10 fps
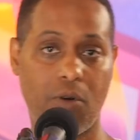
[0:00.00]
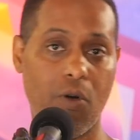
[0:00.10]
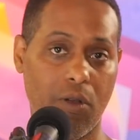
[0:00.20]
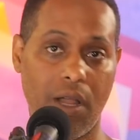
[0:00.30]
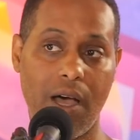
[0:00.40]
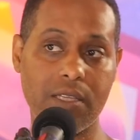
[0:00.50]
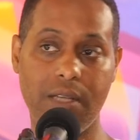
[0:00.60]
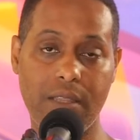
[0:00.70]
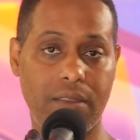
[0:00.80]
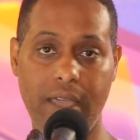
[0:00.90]
Jim Crow laws
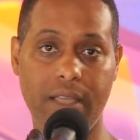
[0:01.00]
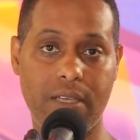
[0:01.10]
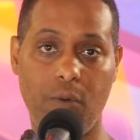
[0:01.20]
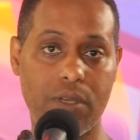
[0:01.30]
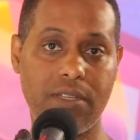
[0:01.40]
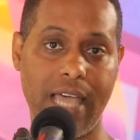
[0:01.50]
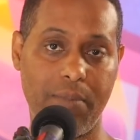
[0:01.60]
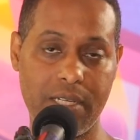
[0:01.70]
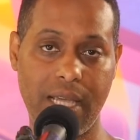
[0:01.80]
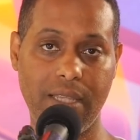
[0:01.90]
and other things that were
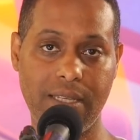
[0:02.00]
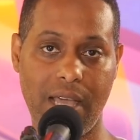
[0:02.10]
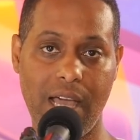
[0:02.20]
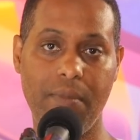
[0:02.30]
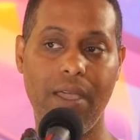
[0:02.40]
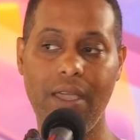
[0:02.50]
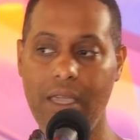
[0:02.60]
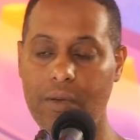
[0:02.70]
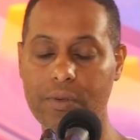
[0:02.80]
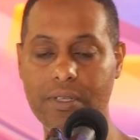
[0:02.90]
established at the time.
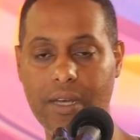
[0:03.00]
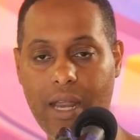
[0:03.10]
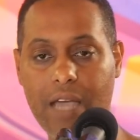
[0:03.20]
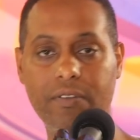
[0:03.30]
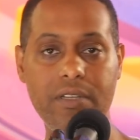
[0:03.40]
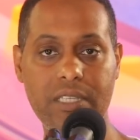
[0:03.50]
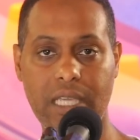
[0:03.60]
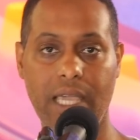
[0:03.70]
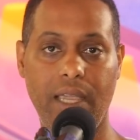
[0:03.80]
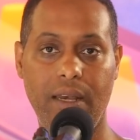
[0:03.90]
He was never
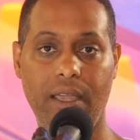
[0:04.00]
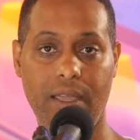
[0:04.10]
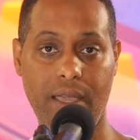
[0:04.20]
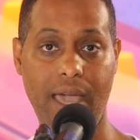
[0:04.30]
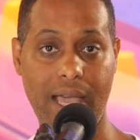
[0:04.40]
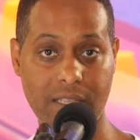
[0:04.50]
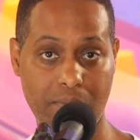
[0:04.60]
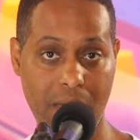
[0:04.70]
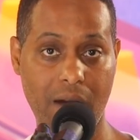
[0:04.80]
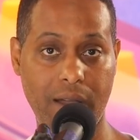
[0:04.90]
seen as
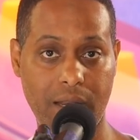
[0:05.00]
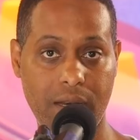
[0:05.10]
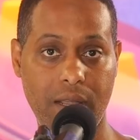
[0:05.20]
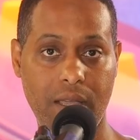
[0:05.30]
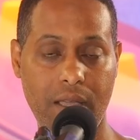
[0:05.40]
American.